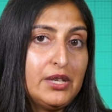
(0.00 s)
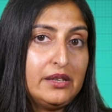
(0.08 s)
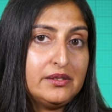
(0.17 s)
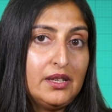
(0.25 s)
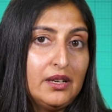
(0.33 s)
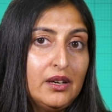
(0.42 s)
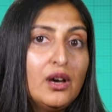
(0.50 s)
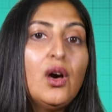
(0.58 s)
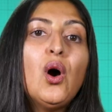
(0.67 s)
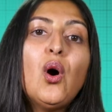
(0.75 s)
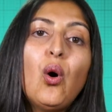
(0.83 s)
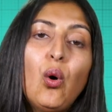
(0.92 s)
testing
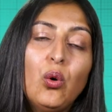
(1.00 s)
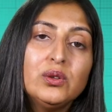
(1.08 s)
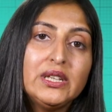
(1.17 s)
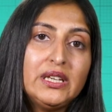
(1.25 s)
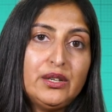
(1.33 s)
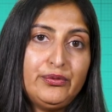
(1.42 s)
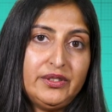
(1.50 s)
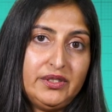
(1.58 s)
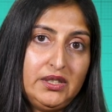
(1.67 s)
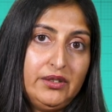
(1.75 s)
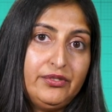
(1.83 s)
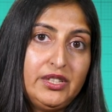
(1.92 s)
only if the
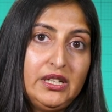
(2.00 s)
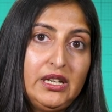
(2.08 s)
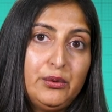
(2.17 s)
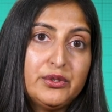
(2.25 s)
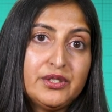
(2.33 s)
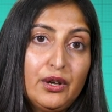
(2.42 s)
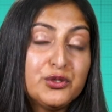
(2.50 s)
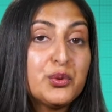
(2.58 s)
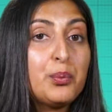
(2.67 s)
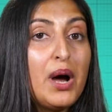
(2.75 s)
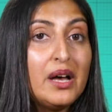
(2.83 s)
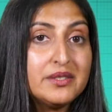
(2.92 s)
cfDNA results
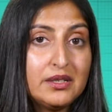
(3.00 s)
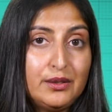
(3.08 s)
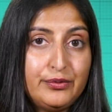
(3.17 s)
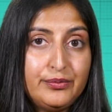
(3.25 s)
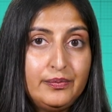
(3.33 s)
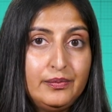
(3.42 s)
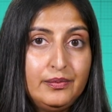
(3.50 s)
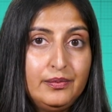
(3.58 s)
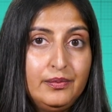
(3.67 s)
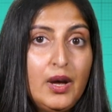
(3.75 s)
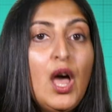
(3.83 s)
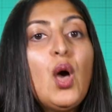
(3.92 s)
were positive,
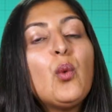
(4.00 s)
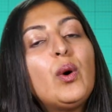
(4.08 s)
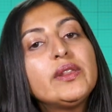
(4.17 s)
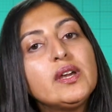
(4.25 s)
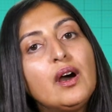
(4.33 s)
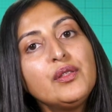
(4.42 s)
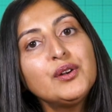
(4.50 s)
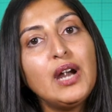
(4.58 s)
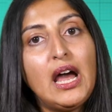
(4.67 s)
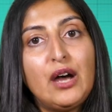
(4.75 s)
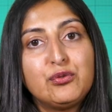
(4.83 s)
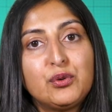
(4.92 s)
while the other
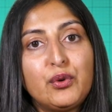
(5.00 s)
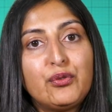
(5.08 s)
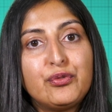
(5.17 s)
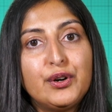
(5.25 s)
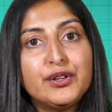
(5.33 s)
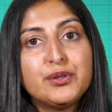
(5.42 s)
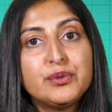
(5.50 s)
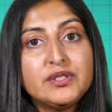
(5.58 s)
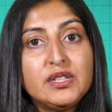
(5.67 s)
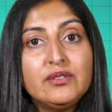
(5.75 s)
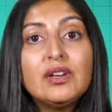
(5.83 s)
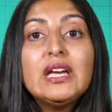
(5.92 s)
half were referred to
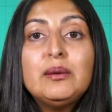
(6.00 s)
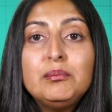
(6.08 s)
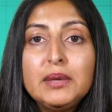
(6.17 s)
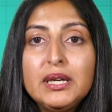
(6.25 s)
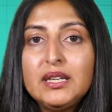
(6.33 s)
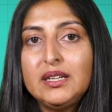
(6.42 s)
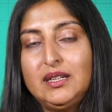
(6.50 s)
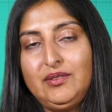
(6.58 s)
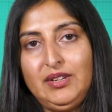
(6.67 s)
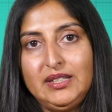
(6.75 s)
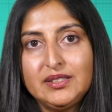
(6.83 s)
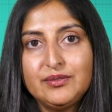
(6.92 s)
receive immediate
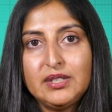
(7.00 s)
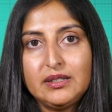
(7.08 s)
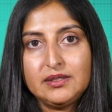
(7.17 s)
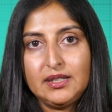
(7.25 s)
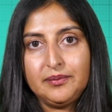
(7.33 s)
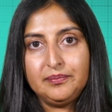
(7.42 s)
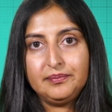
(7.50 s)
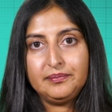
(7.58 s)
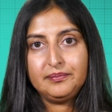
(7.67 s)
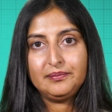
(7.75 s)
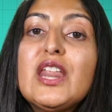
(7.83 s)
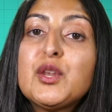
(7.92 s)
invasive testing.
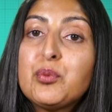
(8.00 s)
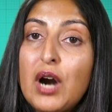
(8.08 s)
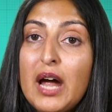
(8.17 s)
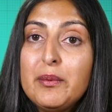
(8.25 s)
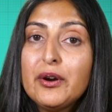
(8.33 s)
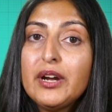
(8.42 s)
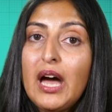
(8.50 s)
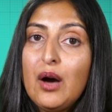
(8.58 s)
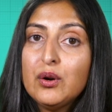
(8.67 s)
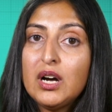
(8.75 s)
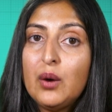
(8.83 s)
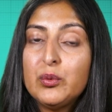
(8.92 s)
The primary
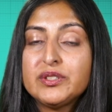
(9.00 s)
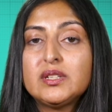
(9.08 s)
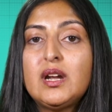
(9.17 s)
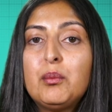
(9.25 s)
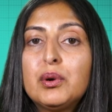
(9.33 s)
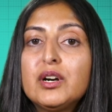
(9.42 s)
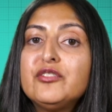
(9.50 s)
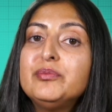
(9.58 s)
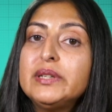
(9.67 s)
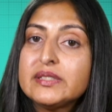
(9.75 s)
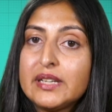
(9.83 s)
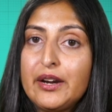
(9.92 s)
outcome was the number of
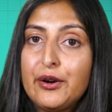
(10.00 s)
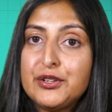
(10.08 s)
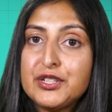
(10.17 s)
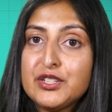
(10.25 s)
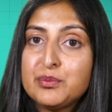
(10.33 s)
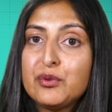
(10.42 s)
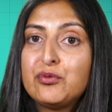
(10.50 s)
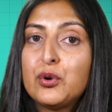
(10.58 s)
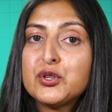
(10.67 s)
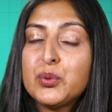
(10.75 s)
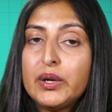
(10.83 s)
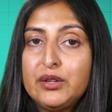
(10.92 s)
miscarriages before
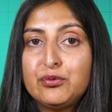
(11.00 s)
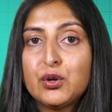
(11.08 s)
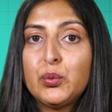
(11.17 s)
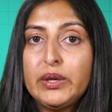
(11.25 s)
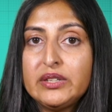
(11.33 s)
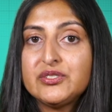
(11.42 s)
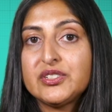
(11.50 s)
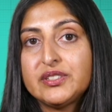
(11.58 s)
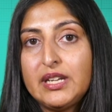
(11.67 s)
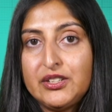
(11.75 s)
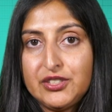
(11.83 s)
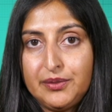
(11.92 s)
24 weeks
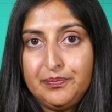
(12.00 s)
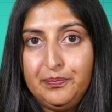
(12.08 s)
gestation.